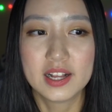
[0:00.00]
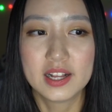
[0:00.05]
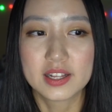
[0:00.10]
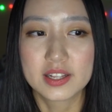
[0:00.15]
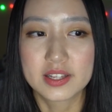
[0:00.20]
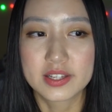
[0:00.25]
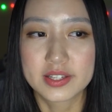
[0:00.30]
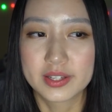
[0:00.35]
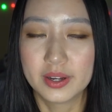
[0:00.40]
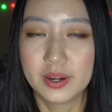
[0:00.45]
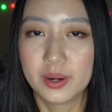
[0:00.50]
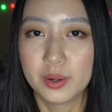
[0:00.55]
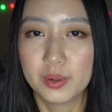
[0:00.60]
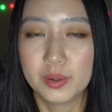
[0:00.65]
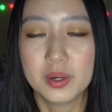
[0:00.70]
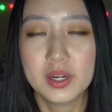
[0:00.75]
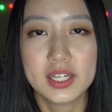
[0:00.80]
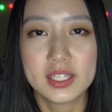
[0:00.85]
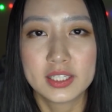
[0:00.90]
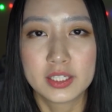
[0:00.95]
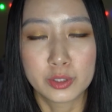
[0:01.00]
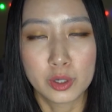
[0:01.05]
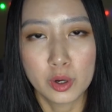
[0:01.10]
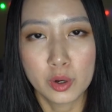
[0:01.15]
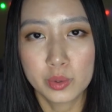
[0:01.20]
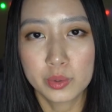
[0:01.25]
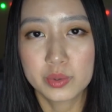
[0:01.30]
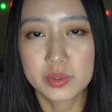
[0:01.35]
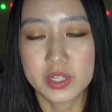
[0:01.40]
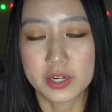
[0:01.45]
So the
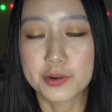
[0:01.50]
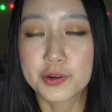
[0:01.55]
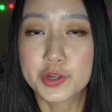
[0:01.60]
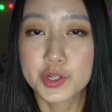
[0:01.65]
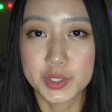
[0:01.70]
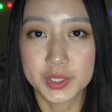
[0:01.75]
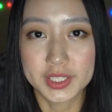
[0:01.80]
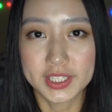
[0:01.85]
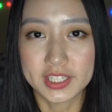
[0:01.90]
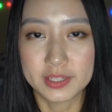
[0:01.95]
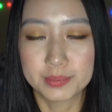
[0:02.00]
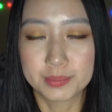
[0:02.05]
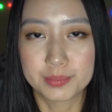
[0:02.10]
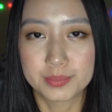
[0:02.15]
tones are usually